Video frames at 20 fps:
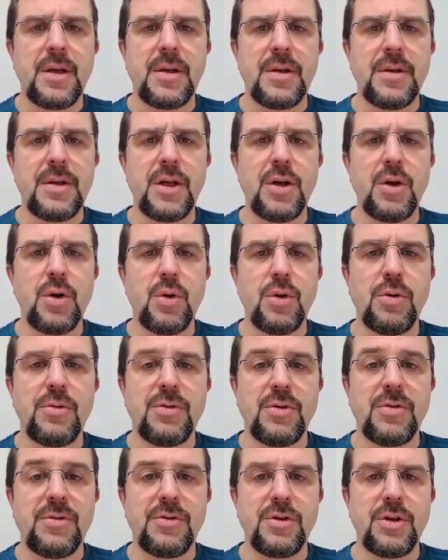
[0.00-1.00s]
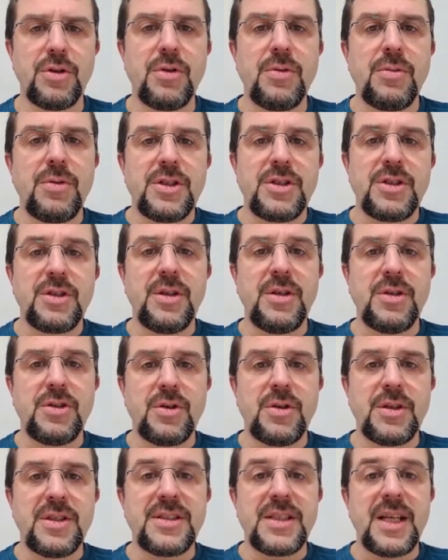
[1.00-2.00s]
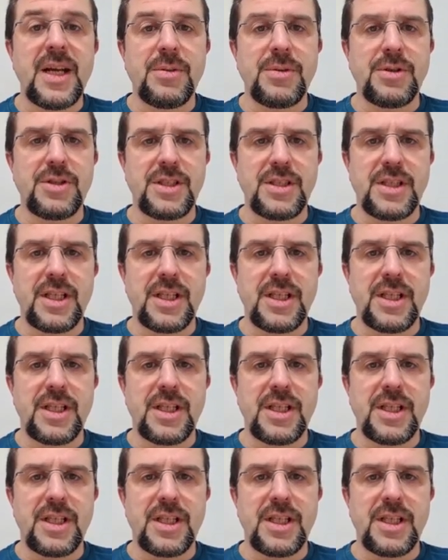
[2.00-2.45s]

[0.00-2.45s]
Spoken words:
They call for further research on establishing